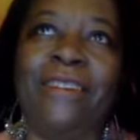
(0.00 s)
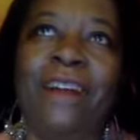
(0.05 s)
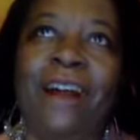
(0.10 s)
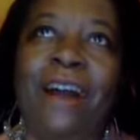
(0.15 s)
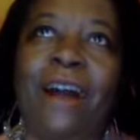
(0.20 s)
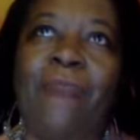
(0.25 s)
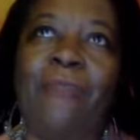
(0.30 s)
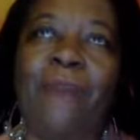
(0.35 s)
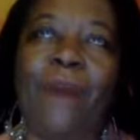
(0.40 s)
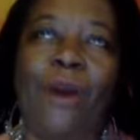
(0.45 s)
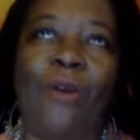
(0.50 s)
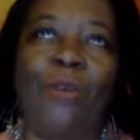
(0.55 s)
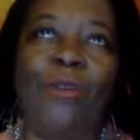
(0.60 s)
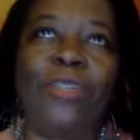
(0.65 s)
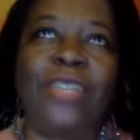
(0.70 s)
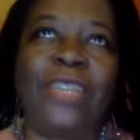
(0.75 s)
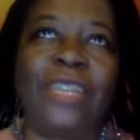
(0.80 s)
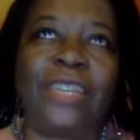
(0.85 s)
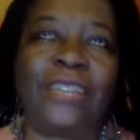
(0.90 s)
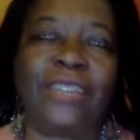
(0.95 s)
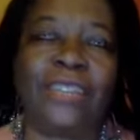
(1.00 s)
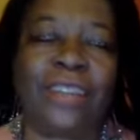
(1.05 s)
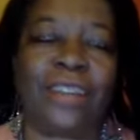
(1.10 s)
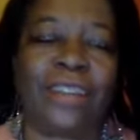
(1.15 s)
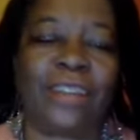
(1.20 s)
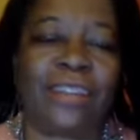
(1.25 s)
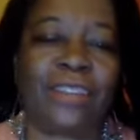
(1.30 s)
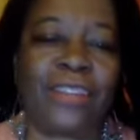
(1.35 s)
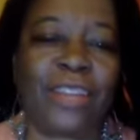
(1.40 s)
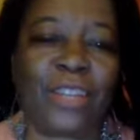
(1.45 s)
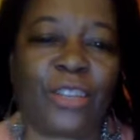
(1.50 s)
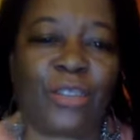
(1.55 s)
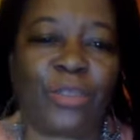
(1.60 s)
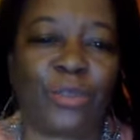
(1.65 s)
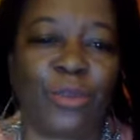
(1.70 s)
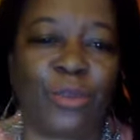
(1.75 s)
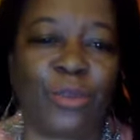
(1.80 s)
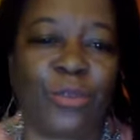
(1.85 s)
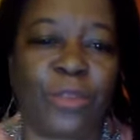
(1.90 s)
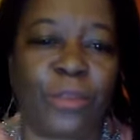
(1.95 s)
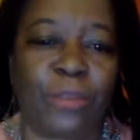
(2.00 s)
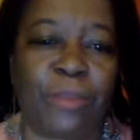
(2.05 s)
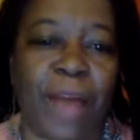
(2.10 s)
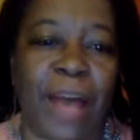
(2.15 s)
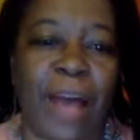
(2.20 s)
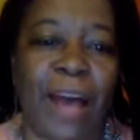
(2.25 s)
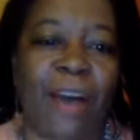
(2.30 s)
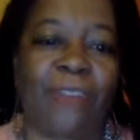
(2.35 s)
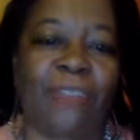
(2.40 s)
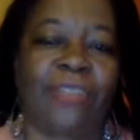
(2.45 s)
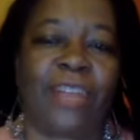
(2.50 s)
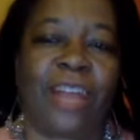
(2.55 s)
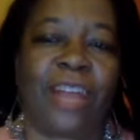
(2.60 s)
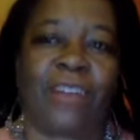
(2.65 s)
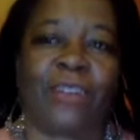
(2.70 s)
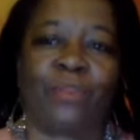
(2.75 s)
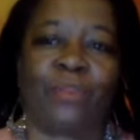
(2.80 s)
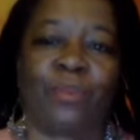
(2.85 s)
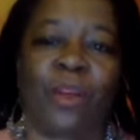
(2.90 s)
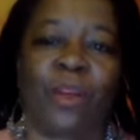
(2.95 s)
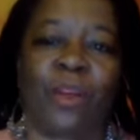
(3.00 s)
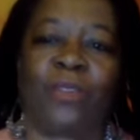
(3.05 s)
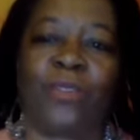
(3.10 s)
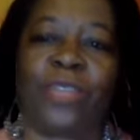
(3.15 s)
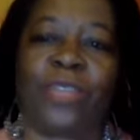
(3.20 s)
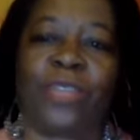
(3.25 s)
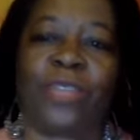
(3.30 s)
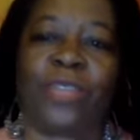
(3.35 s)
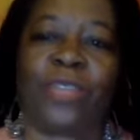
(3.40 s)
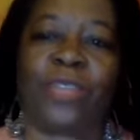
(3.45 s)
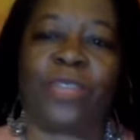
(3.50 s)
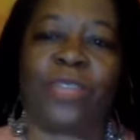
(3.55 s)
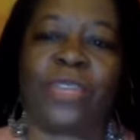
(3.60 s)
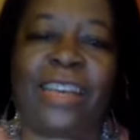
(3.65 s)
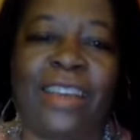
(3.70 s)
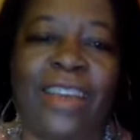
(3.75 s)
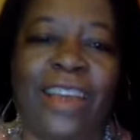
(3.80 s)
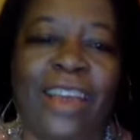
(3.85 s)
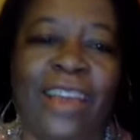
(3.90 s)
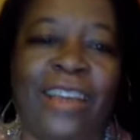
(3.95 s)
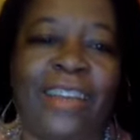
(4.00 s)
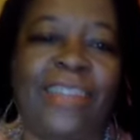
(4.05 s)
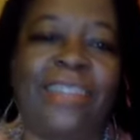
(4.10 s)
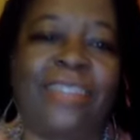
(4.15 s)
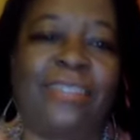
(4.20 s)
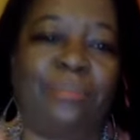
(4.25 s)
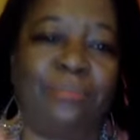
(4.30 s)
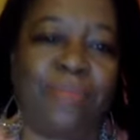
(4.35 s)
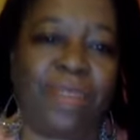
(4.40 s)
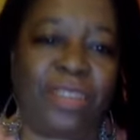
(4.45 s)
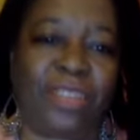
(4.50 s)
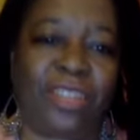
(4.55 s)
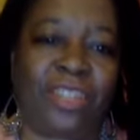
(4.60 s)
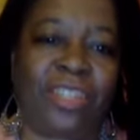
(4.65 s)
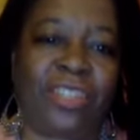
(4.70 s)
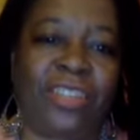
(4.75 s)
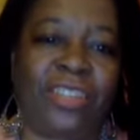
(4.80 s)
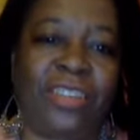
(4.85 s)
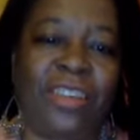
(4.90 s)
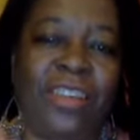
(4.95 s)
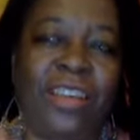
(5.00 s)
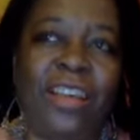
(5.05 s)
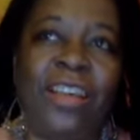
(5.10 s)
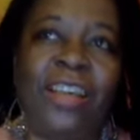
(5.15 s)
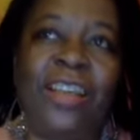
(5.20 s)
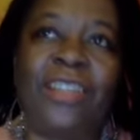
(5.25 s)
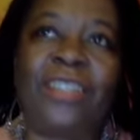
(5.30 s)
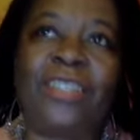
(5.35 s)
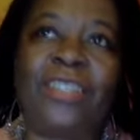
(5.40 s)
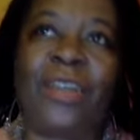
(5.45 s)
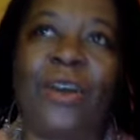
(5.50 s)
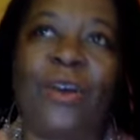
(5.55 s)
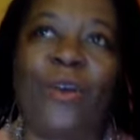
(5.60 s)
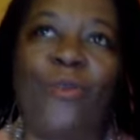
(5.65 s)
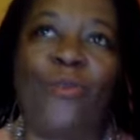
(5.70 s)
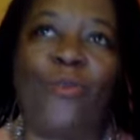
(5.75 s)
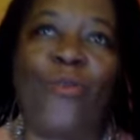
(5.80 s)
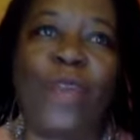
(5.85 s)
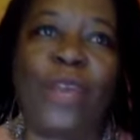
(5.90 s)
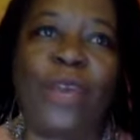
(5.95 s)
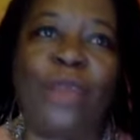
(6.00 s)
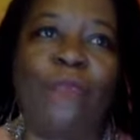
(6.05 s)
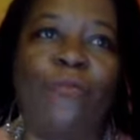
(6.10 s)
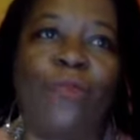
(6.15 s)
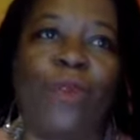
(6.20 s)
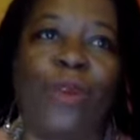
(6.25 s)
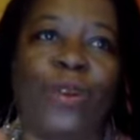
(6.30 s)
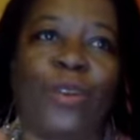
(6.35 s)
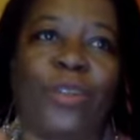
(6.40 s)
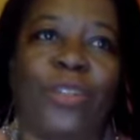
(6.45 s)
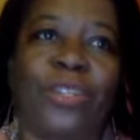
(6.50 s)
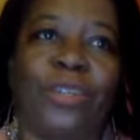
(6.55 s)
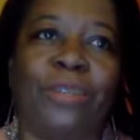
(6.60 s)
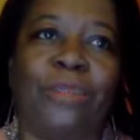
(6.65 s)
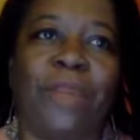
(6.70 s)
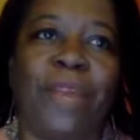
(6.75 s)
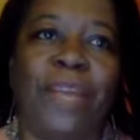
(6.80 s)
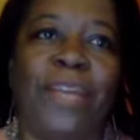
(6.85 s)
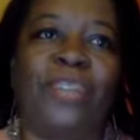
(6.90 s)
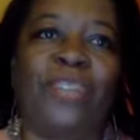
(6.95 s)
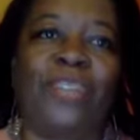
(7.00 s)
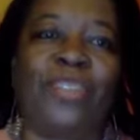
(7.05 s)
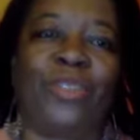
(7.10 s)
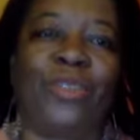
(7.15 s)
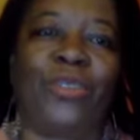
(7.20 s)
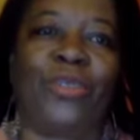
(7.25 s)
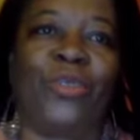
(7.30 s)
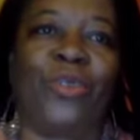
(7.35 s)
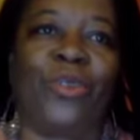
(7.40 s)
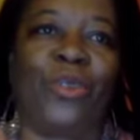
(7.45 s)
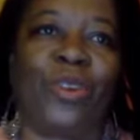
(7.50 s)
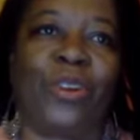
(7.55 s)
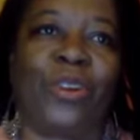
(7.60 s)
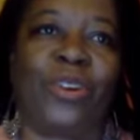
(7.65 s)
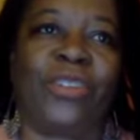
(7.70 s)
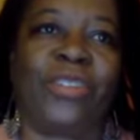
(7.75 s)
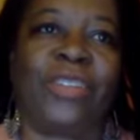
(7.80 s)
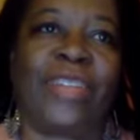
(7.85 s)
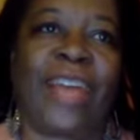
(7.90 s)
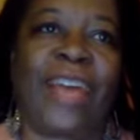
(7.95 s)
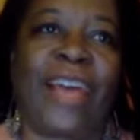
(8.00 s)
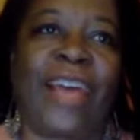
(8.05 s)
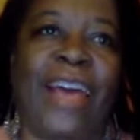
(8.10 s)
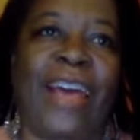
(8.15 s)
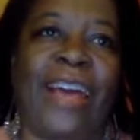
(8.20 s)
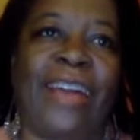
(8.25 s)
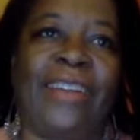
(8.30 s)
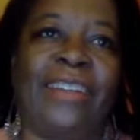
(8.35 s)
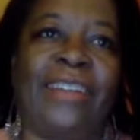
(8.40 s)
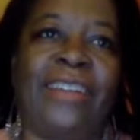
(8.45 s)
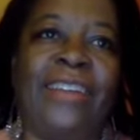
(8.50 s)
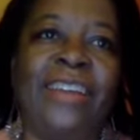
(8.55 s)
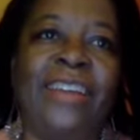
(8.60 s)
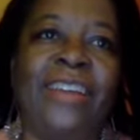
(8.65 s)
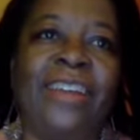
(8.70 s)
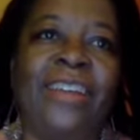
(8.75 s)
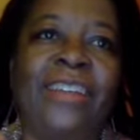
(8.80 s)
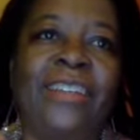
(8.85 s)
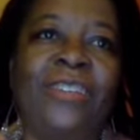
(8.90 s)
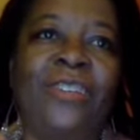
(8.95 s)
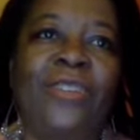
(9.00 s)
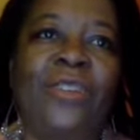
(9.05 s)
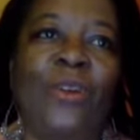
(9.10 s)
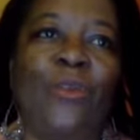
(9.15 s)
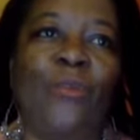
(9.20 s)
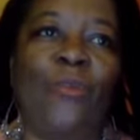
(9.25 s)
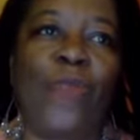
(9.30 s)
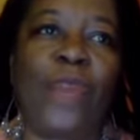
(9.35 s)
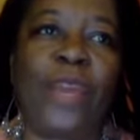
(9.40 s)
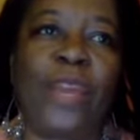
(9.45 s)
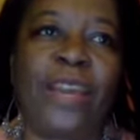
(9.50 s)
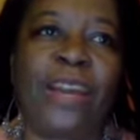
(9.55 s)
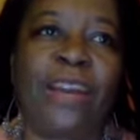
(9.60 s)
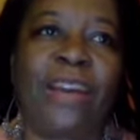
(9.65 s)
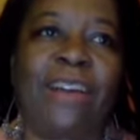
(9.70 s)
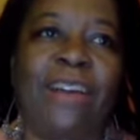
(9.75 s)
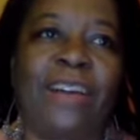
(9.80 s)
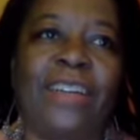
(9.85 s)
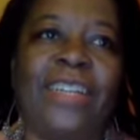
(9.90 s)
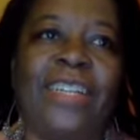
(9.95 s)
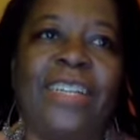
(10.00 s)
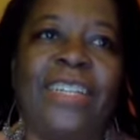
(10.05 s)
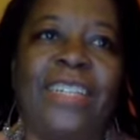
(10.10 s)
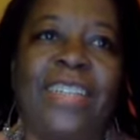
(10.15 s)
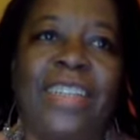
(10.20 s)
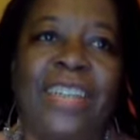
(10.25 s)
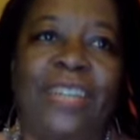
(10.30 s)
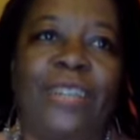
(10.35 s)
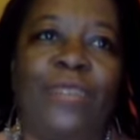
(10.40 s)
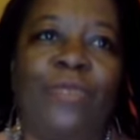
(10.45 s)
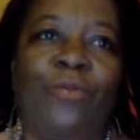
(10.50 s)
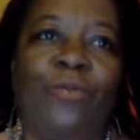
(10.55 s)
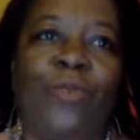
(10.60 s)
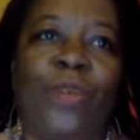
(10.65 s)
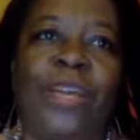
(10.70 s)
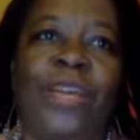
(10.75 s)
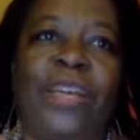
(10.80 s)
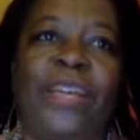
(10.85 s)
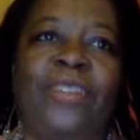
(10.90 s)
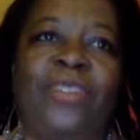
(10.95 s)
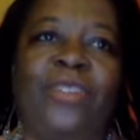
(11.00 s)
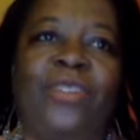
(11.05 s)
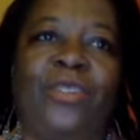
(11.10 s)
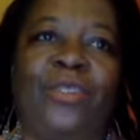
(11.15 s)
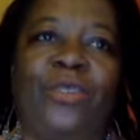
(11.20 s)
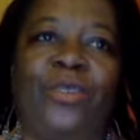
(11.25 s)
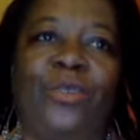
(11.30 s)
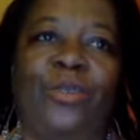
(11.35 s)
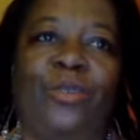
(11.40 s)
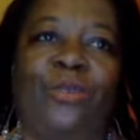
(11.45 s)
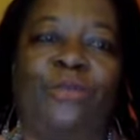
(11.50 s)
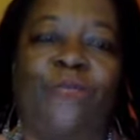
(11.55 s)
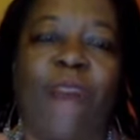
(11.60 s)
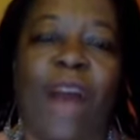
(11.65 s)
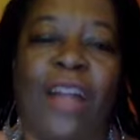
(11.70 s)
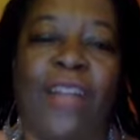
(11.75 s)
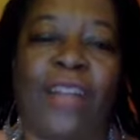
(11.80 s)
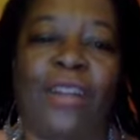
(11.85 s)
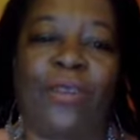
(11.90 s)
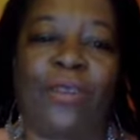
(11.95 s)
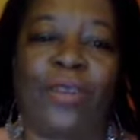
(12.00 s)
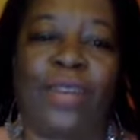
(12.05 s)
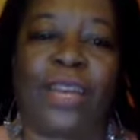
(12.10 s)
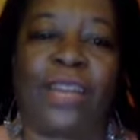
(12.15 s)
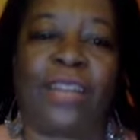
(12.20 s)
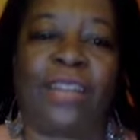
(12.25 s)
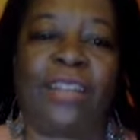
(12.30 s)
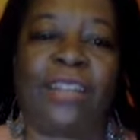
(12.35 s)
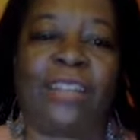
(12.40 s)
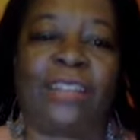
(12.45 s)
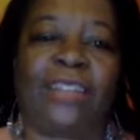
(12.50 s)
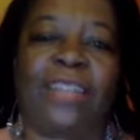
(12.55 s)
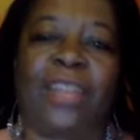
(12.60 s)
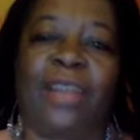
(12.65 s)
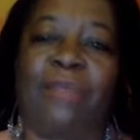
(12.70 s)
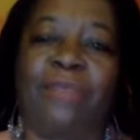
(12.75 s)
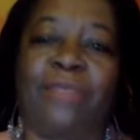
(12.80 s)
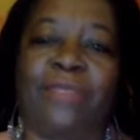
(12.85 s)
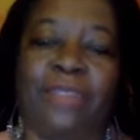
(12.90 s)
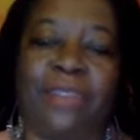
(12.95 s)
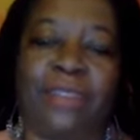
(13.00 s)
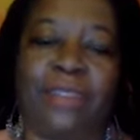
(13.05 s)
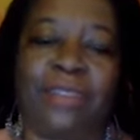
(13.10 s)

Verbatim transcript: upholding the, the truth about Doctor Martin Luther King and his mission. So we work to make sure that you know, we are continuing to follow in the steps